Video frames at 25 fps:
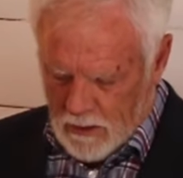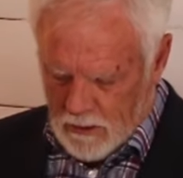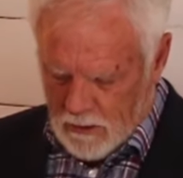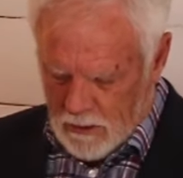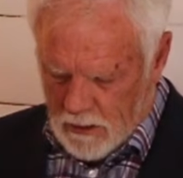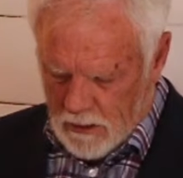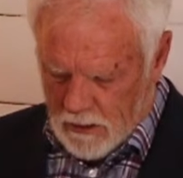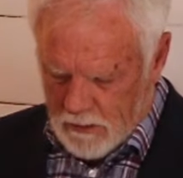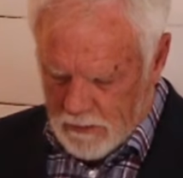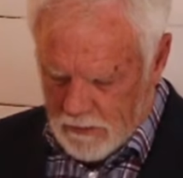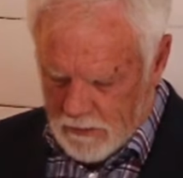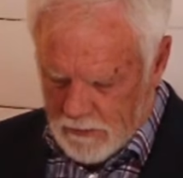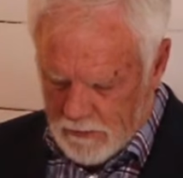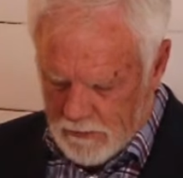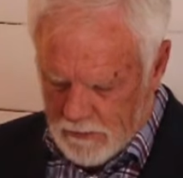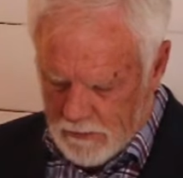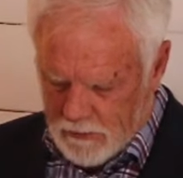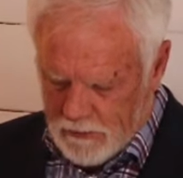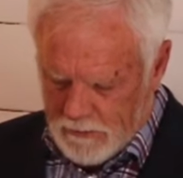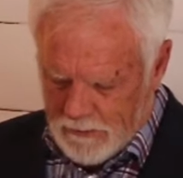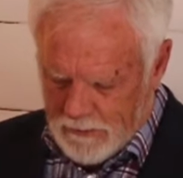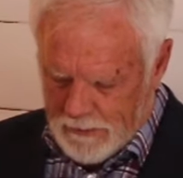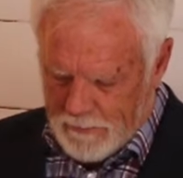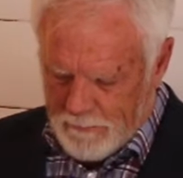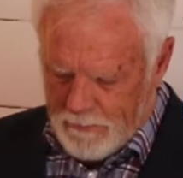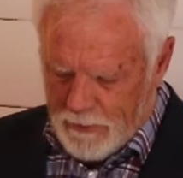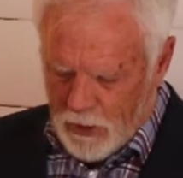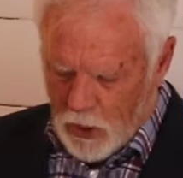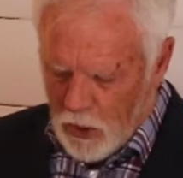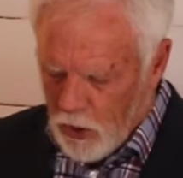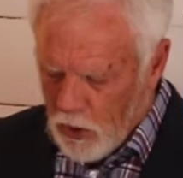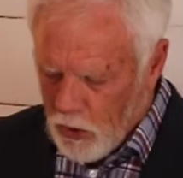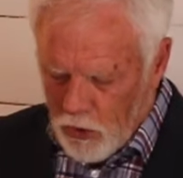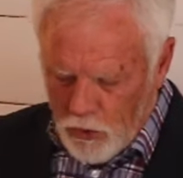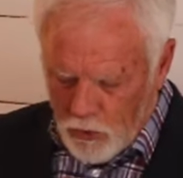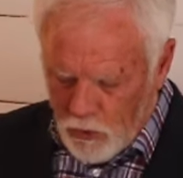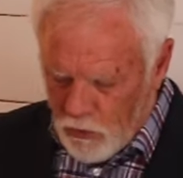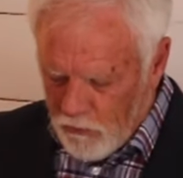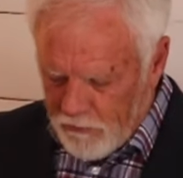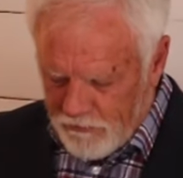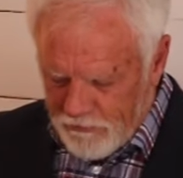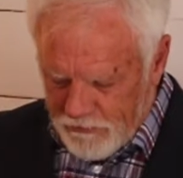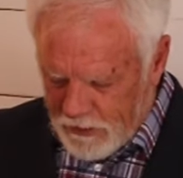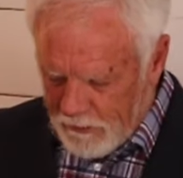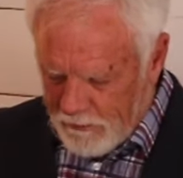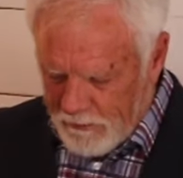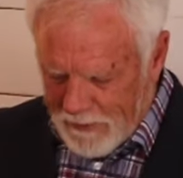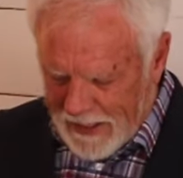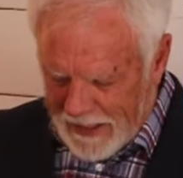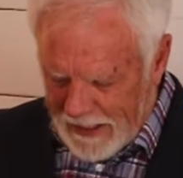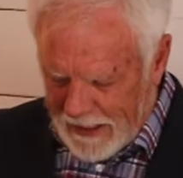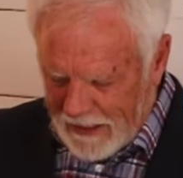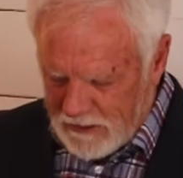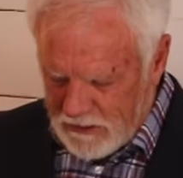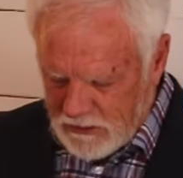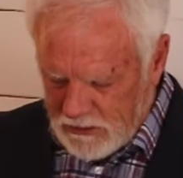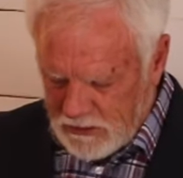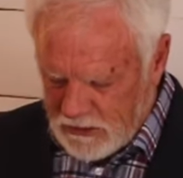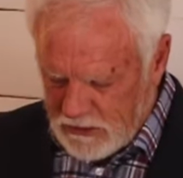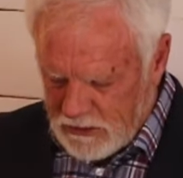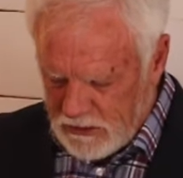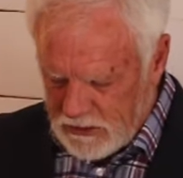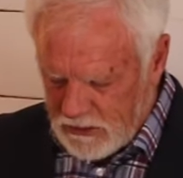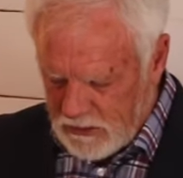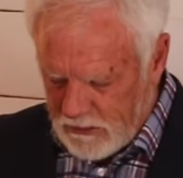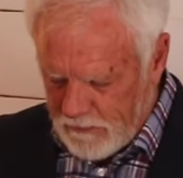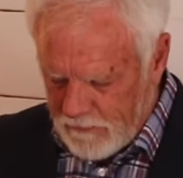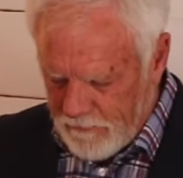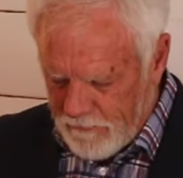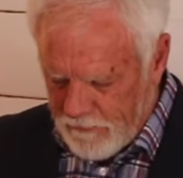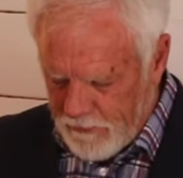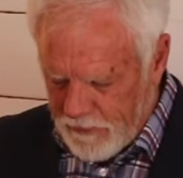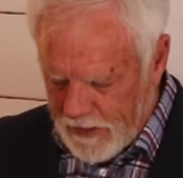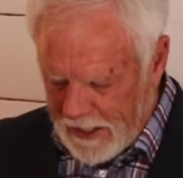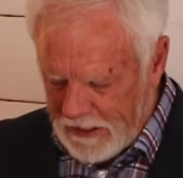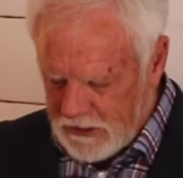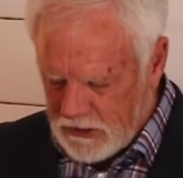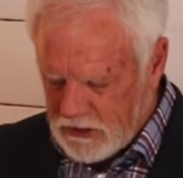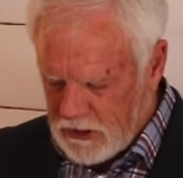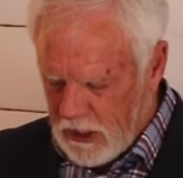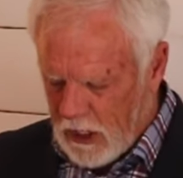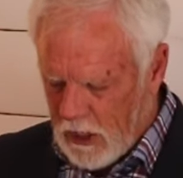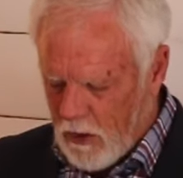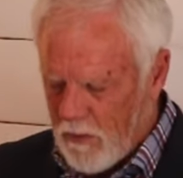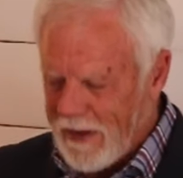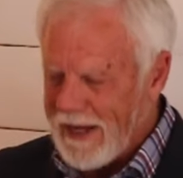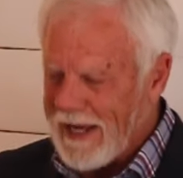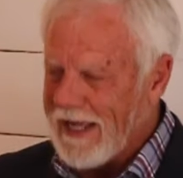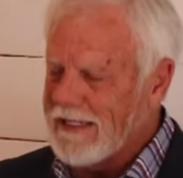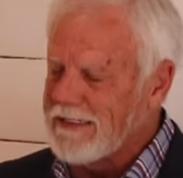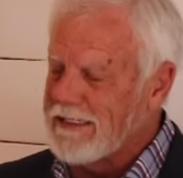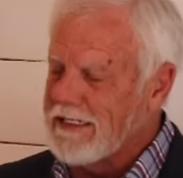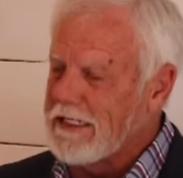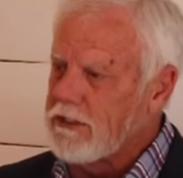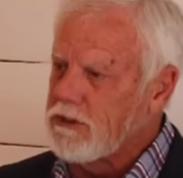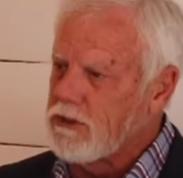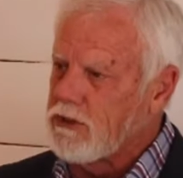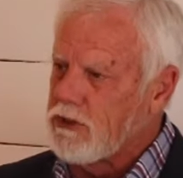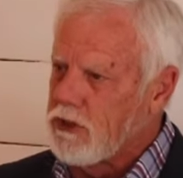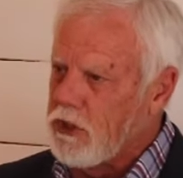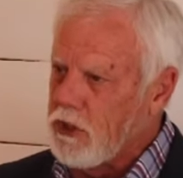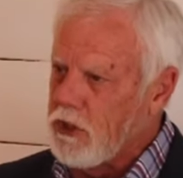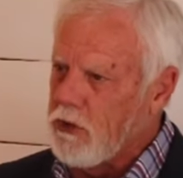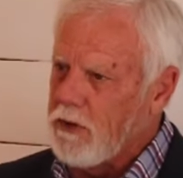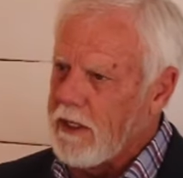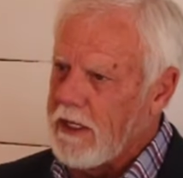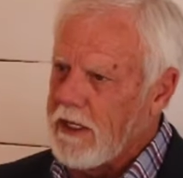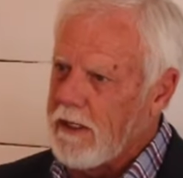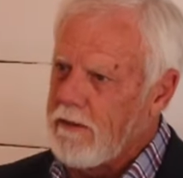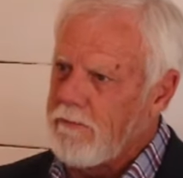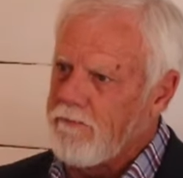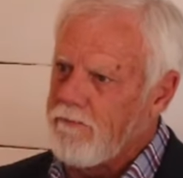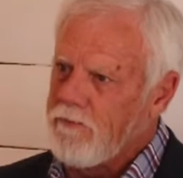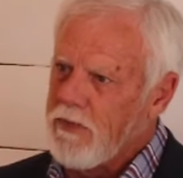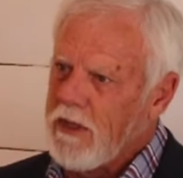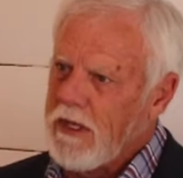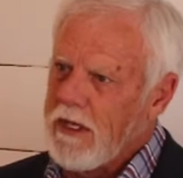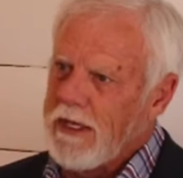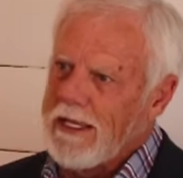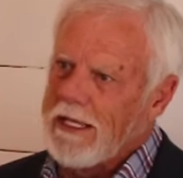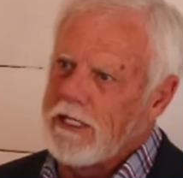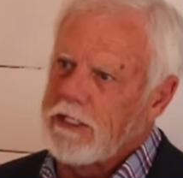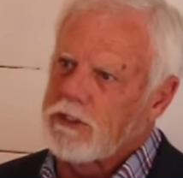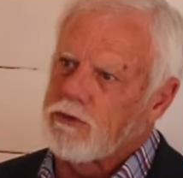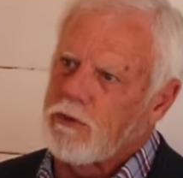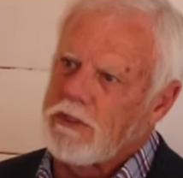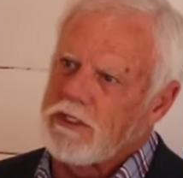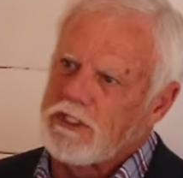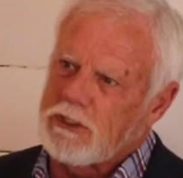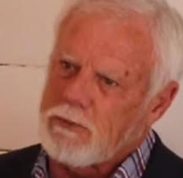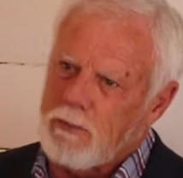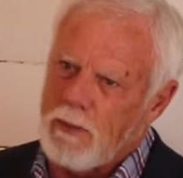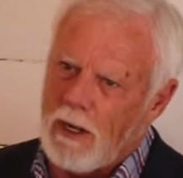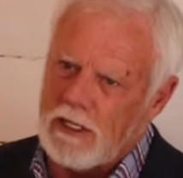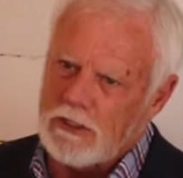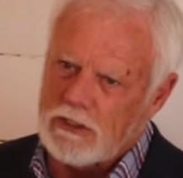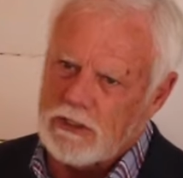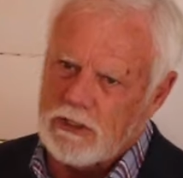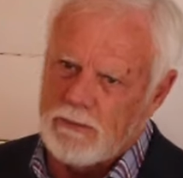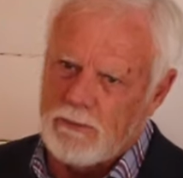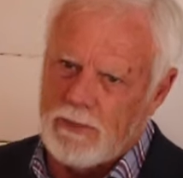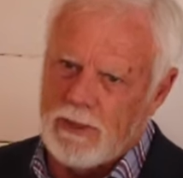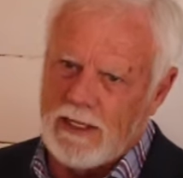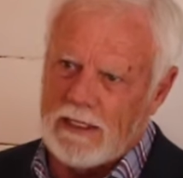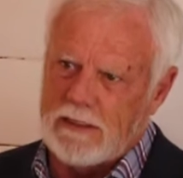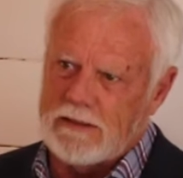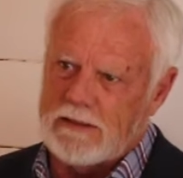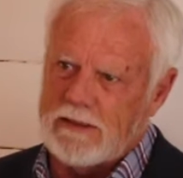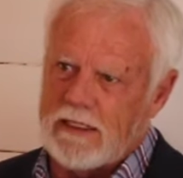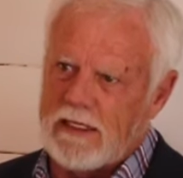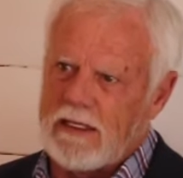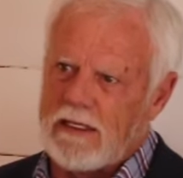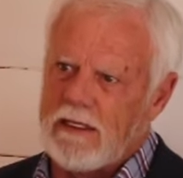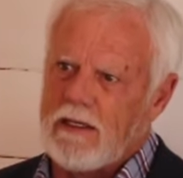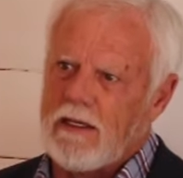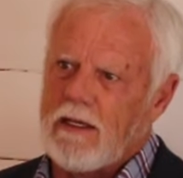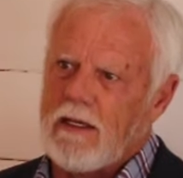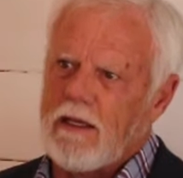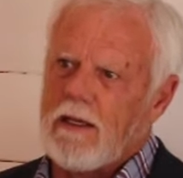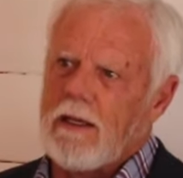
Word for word: Now, behooved means he saw it as his duty, his responsibility.